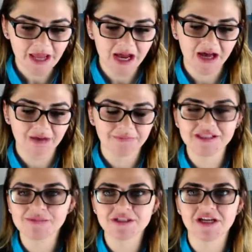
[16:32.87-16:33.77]

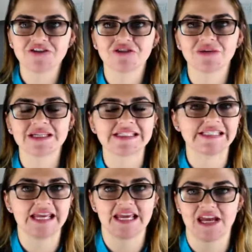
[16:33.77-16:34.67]
Let's pretend you're doing a
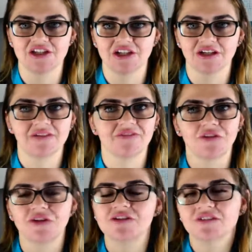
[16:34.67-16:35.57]
staycation. And for
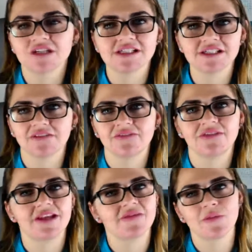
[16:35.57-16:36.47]
those of you guys that have
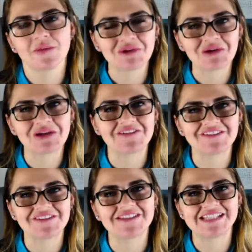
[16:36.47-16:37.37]
never been broke enough
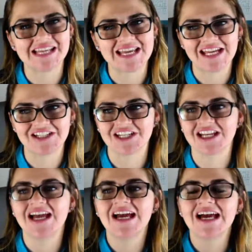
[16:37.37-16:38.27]
to have a
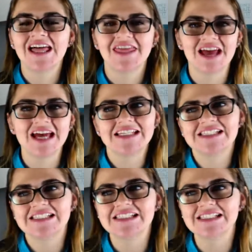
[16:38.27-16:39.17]
staycation, that
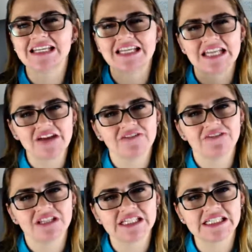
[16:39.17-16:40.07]
is like
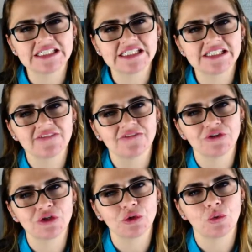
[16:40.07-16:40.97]
Netflix
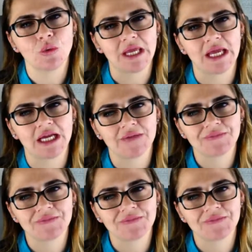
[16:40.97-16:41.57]
for a week.